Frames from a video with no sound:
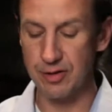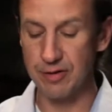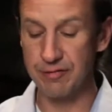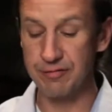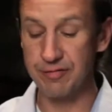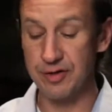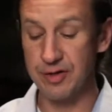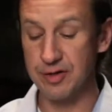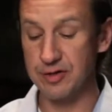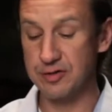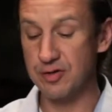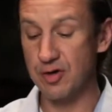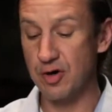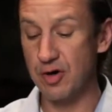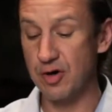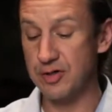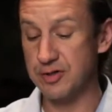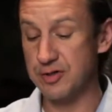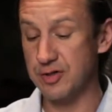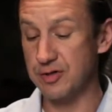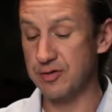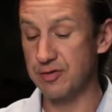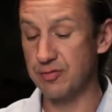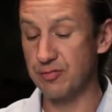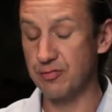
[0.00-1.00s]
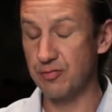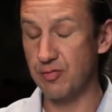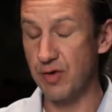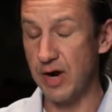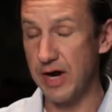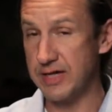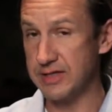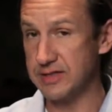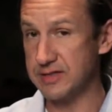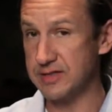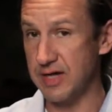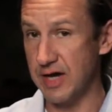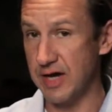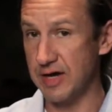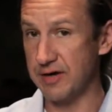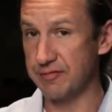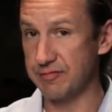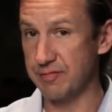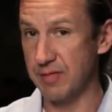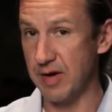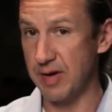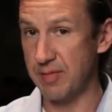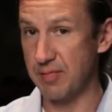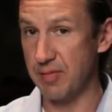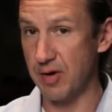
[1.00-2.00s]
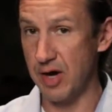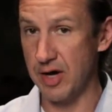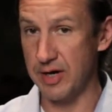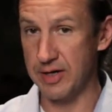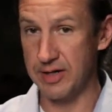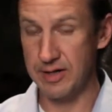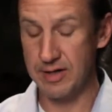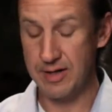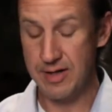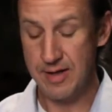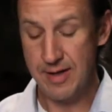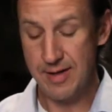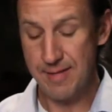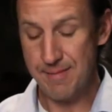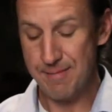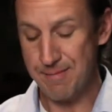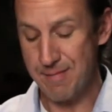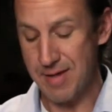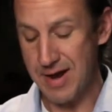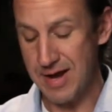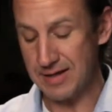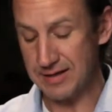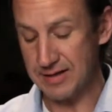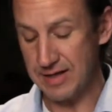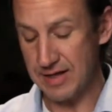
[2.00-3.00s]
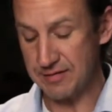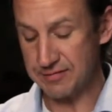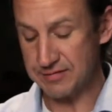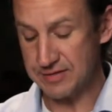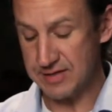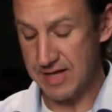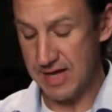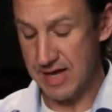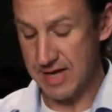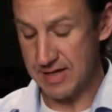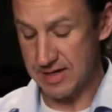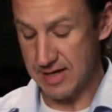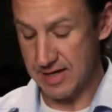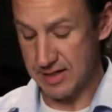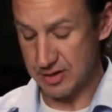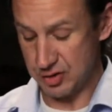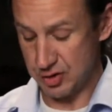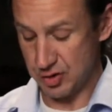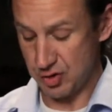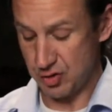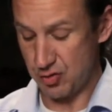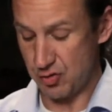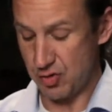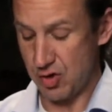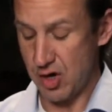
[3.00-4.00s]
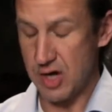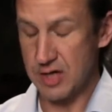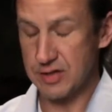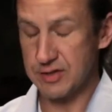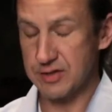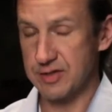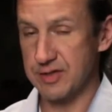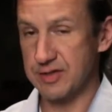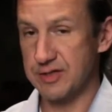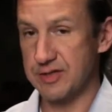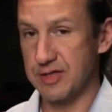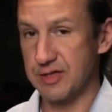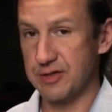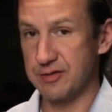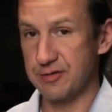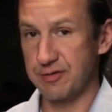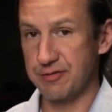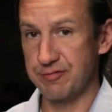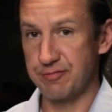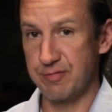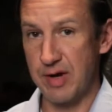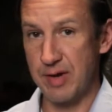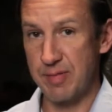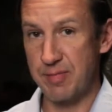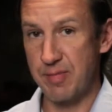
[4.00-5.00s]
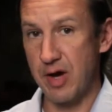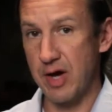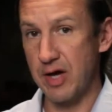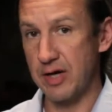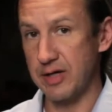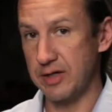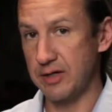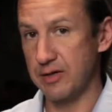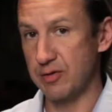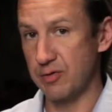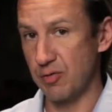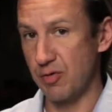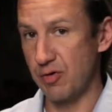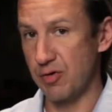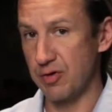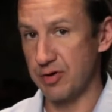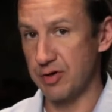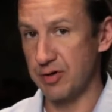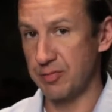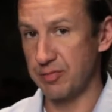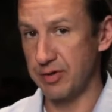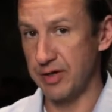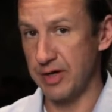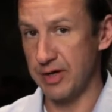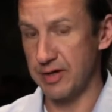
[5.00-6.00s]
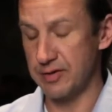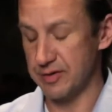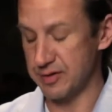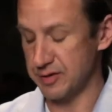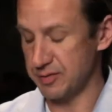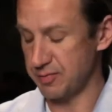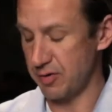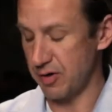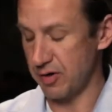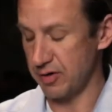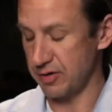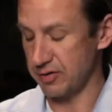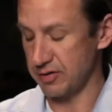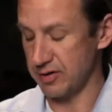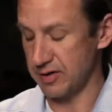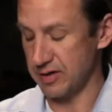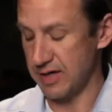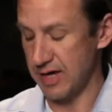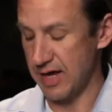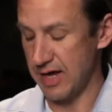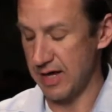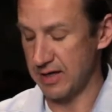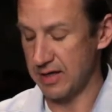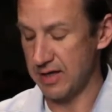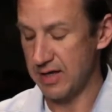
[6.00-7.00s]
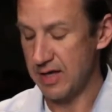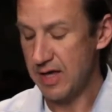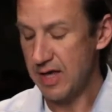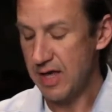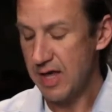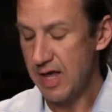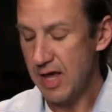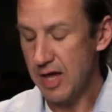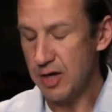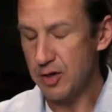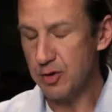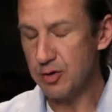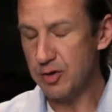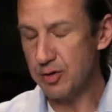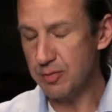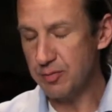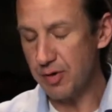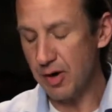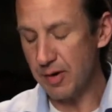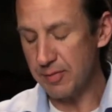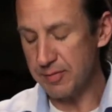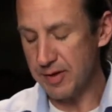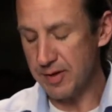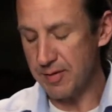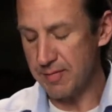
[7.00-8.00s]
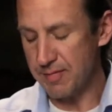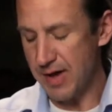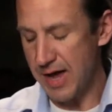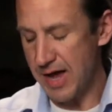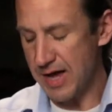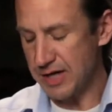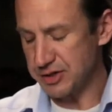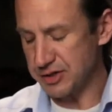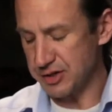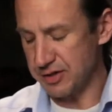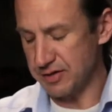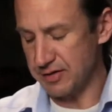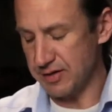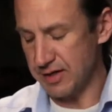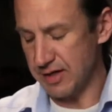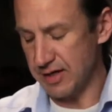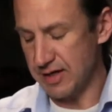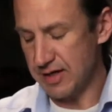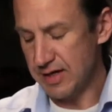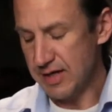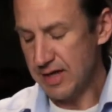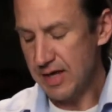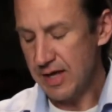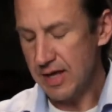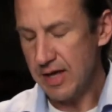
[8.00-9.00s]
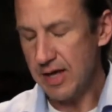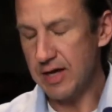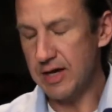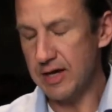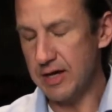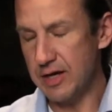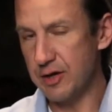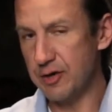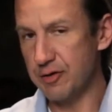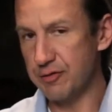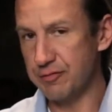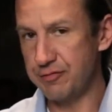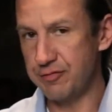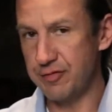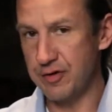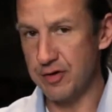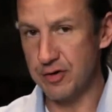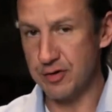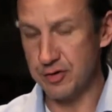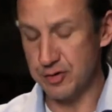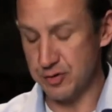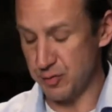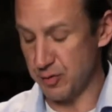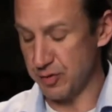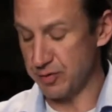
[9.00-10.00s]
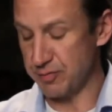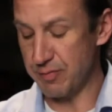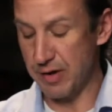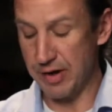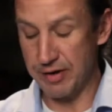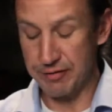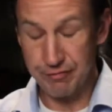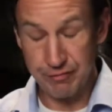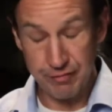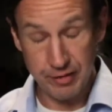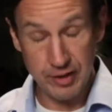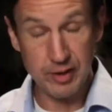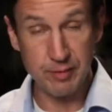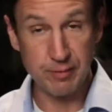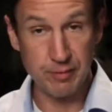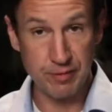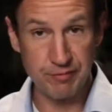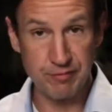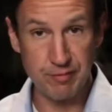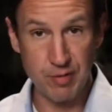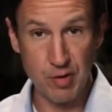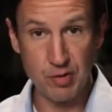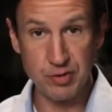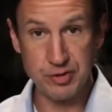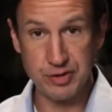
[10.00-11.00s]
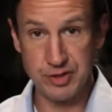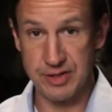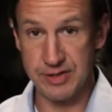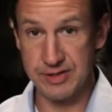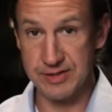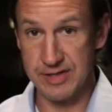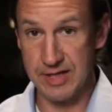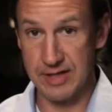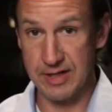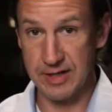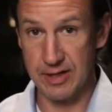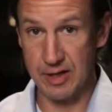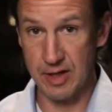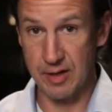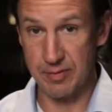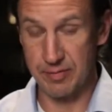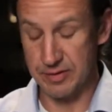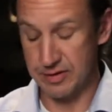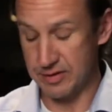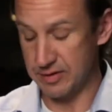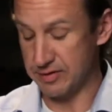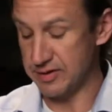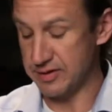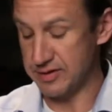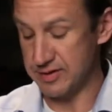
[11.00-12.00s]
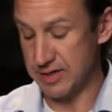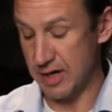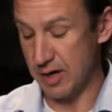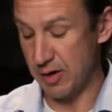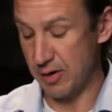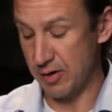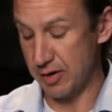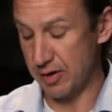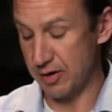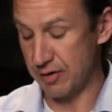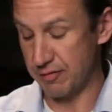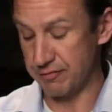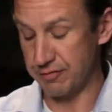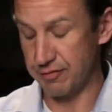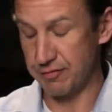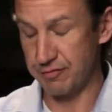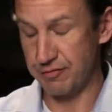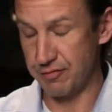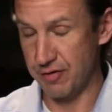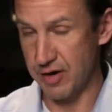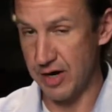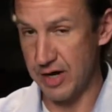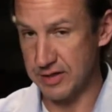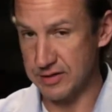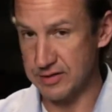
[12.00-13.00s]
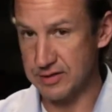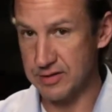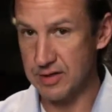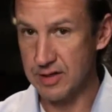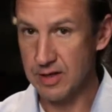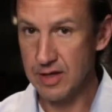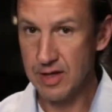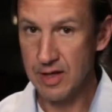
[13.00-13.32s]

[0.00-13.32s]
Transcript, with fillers: If the guitar is on the right side of my body, my left hand has to cross the center of my body in order to play this part of the neck. And you can probably imagine that it interferes with my freedom of motion as I get up into this area of the frets.